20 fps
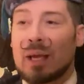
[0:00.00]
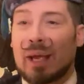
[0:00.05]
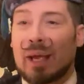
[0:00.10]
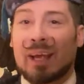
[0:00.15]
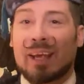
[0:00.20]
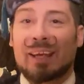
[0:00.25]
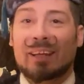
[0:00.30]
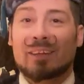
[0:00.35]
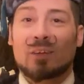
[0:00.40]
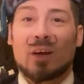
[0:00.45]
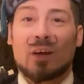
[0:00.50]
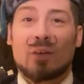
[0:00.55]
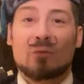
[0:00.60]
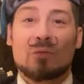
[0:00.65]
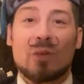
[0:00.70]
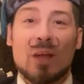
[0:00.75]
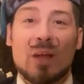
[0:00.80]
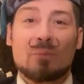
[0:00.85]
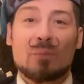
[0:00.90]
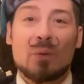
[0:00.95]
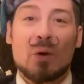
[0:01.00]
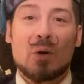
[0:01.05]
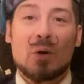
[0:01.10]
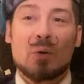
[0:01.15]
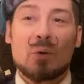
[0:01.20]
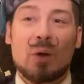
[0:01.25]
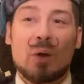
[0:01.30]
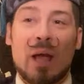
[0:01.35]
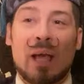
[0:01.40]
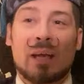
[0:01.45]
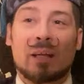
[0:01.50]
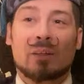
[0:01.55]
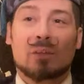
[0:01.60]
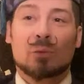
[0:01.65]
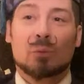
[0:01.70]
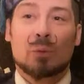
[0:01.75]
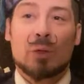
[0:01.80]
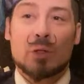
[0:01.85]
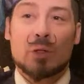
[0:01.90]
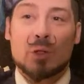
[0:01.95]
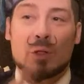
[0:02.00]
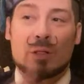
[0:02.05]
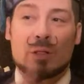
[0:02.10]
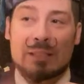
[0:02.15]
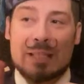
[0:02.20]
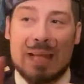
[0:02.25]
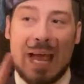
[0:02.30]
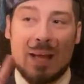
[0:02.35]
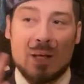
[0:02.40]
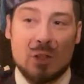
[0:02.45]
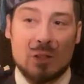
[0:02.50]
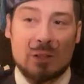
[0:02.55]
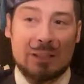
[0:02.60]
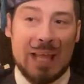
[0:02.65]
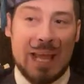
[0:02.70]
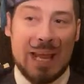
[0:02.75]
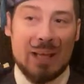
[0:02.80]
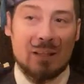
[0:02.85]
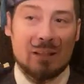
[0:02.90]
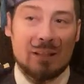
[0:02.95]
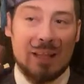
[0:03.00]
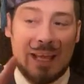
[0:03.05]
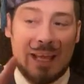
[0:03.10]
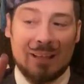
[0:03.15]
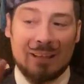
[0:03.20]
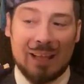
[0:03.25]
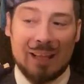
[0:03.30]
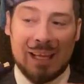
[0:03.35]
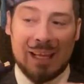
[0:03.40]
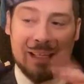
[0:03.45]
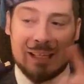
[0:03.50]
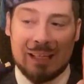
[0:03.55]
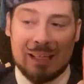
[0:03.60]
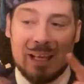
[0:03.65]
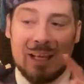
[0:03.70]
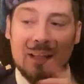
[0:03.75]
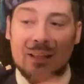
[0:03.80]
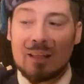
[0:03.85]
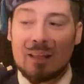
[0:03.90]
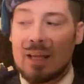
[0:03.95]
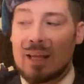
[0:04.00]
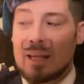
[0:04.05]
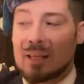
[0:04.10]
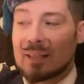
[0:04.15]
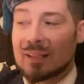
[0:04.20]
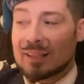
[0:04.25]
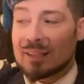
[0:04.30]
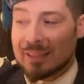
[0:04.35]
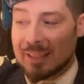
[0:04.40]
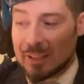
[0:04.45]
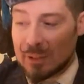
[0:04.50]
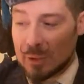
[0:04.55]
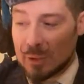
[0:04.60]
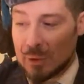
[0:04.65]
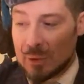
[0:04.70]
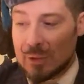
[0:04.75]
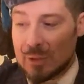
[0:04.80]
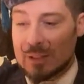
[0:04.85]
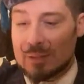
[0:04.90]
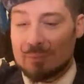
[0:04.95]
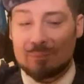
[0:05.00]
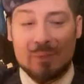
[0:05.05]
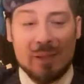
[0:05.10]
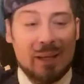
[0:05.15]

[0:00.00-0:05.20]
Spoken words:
and on Venmo at Richard-Lael, L-A-E-L, Lillard.